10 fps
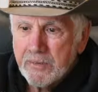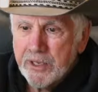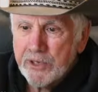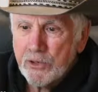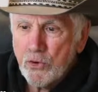
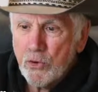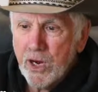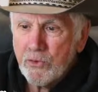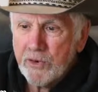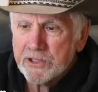
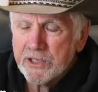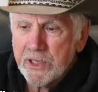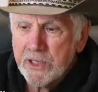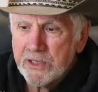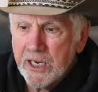Madagugu
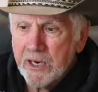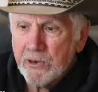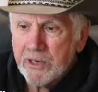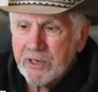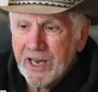resident
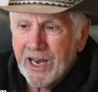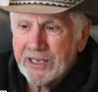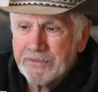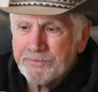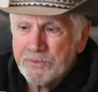Erin
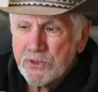Han